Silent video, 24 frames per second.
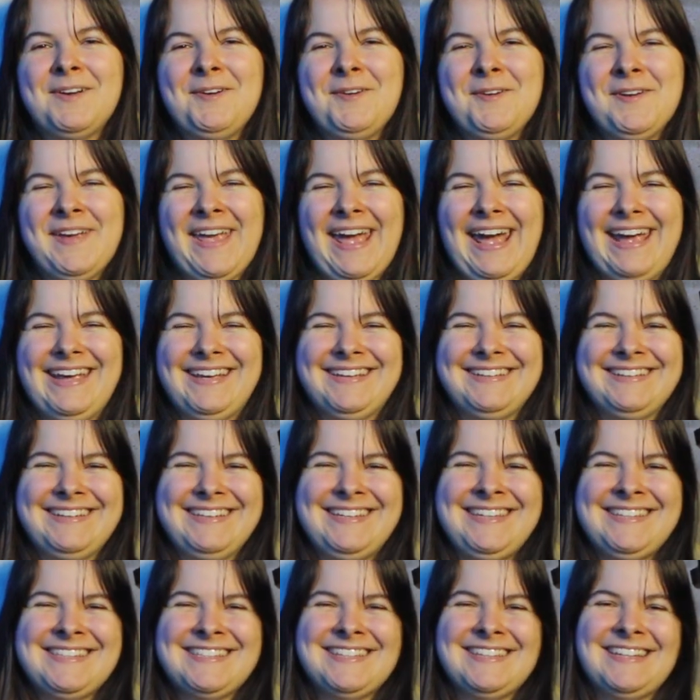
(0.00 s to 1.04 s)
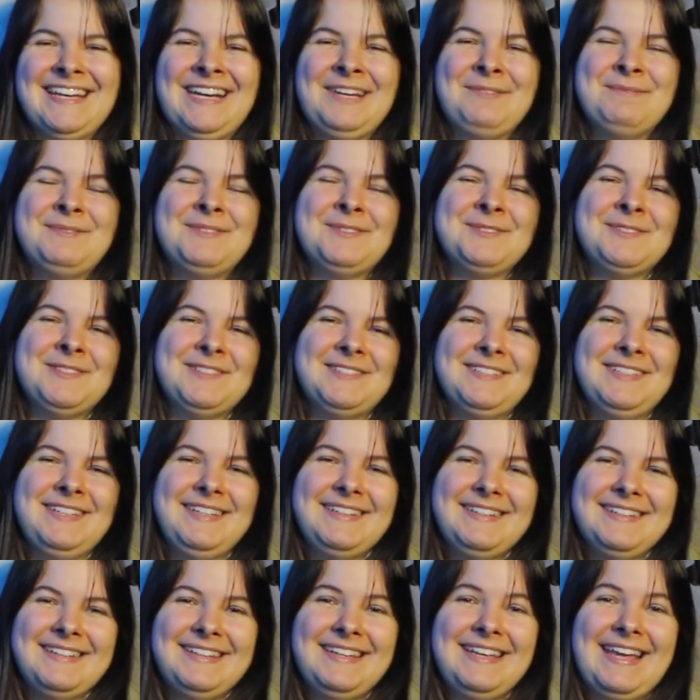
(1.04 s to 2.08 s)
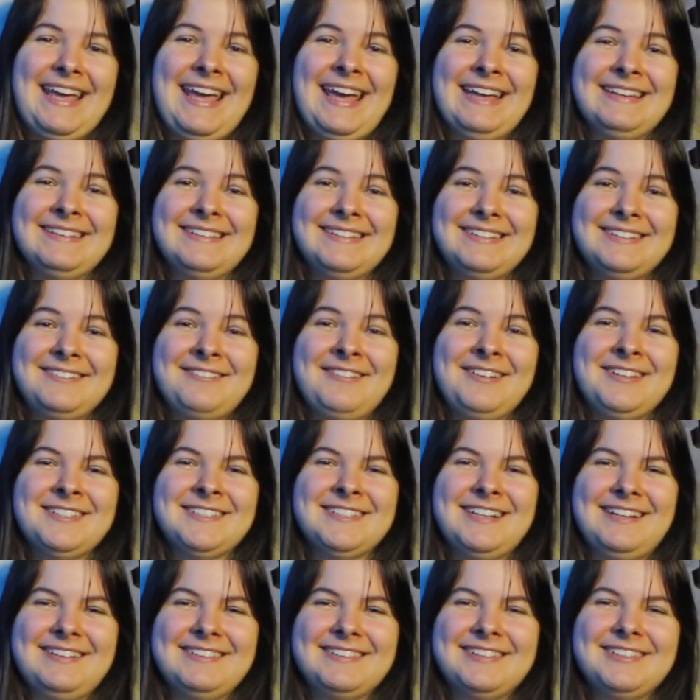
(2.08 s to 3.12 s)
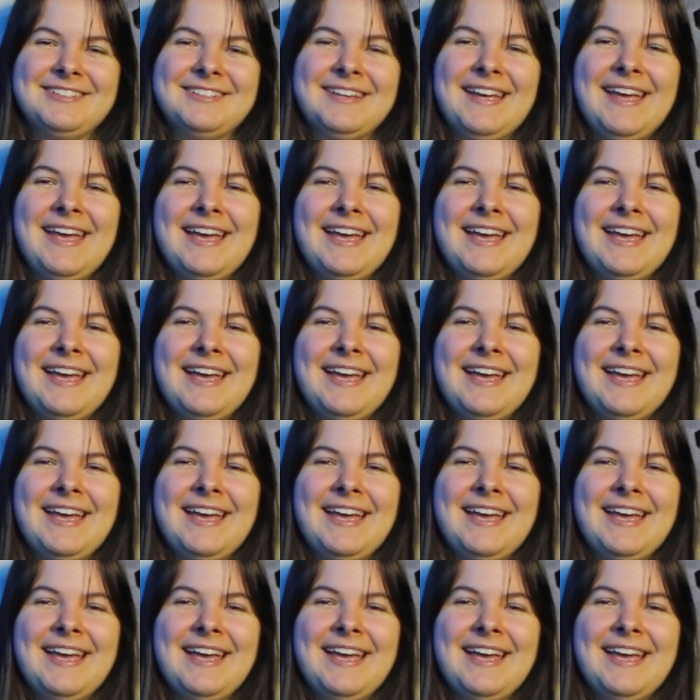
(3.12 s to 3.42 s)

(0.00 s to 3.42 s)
Okay, it's time to see the end result.